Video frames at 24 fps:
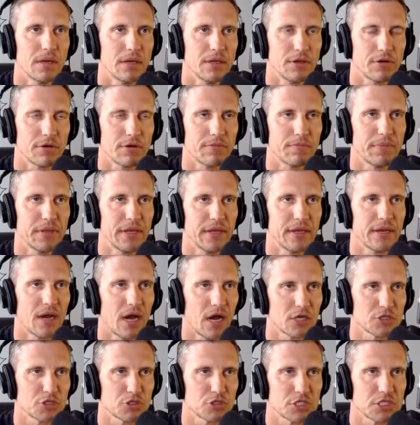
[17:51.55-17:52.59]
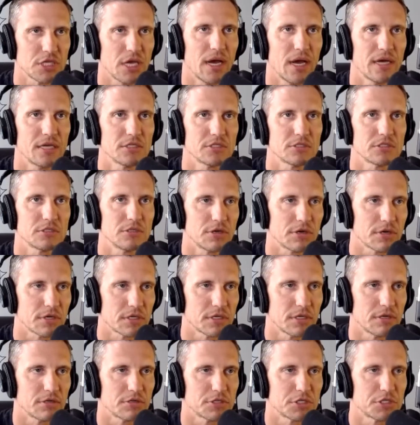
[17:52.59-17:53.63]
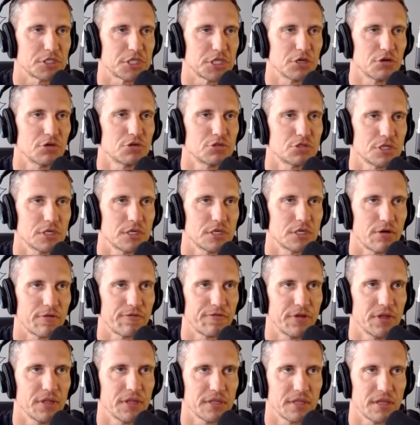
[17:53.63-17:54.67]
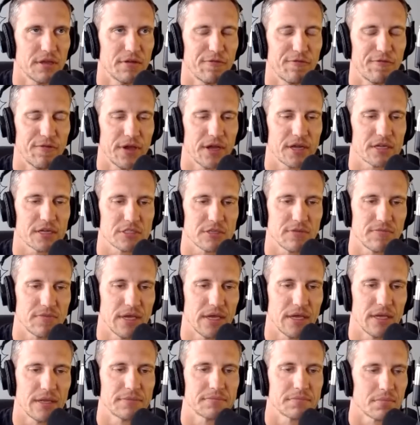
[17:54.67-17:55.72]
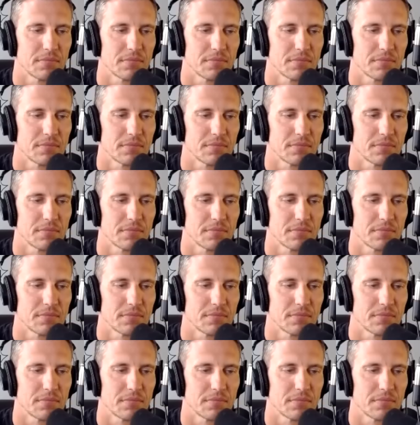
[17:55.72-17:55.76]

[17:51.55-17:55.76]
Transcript: You're being ostracized. Your your children are feeling the effects of that